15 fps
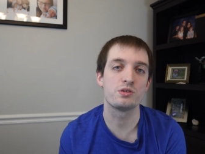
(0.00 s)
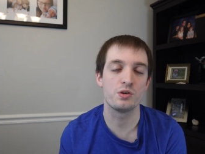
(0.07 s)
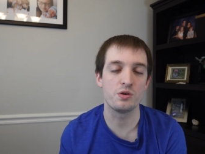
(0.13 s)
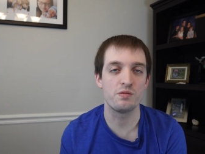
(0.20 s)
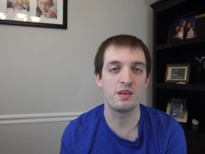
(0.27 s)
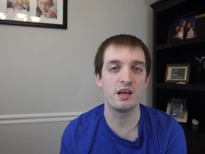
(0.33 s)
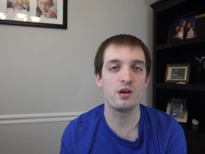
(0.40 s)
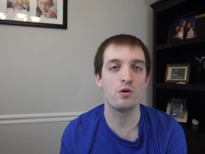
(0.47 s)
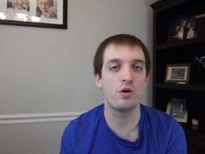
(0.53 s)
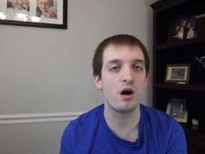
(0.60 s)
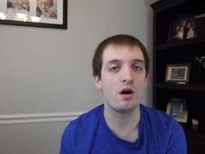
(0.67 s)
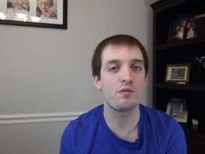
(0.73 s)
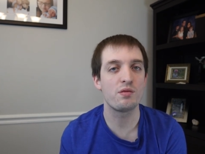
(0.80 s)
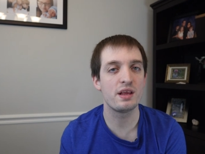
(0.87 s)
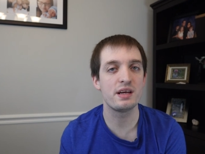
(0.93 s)
So if they don't
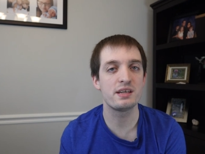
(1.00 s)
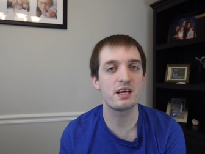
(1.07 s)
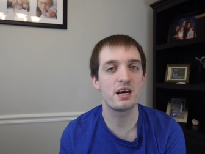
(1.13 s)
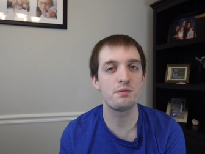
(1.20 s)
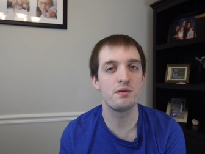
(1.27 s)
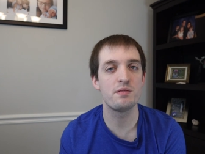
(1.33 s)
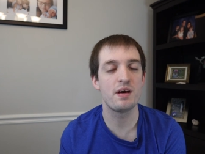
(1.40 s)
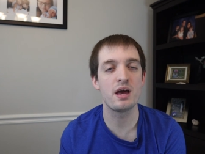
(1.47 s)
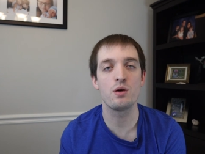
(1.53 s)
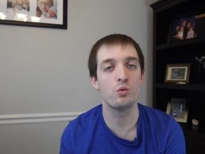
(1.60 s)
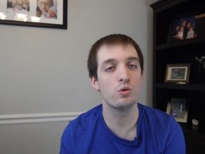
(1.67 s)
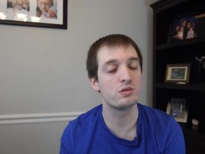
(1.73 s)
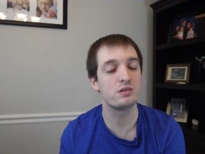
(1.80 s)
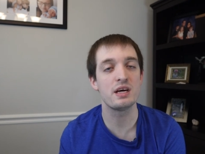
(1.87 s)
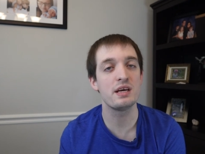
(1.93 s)
offer that type of, hey,
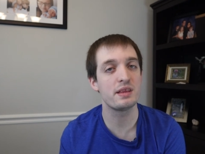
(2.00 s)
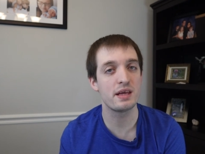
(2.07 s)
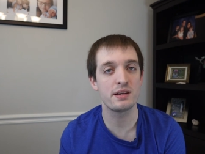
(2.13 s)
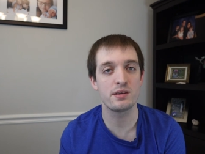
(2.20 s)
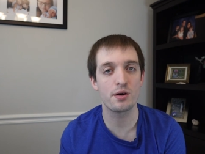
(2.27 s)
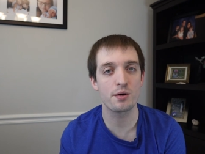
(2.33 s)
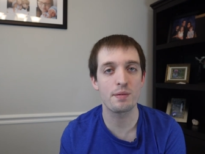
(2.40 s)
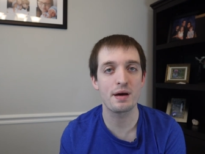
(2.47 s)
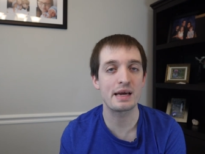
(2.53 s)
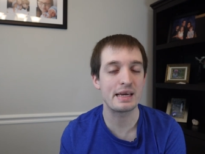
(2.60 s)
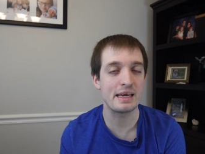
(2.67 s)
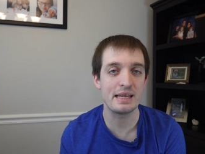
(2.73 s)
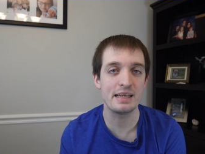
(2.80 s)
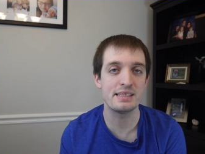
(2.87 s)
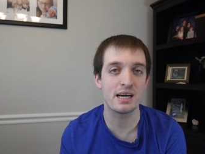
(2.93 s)
we'll take that dog back
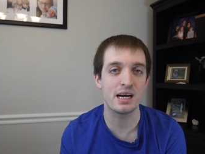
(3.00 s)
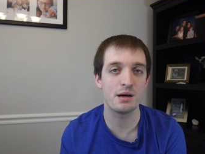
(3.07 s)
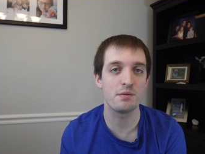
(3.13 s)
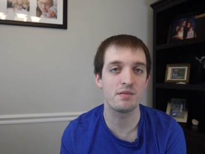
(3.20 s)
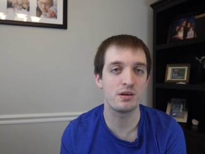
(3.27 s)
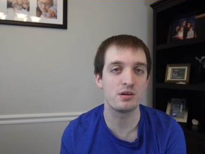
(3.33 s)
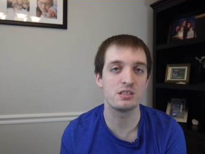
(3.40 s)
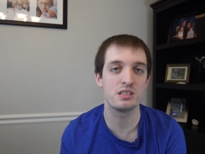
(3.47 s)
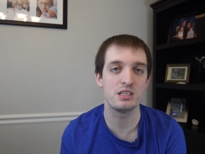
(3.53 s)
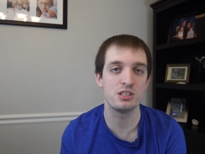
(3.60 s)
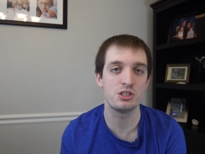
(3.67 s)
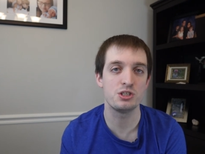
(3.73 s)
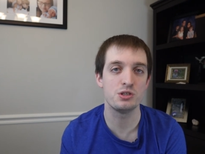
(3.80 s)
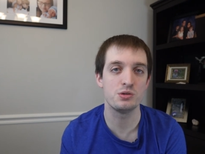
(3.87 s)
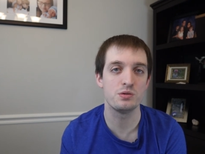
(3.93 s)
anytime if there's an
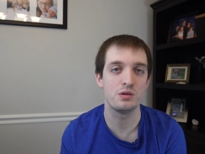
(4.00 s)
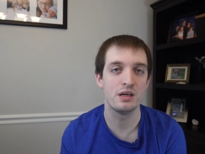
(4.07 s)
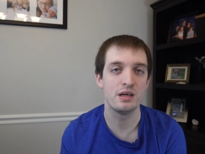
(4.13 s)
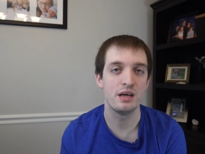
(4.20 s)
issue,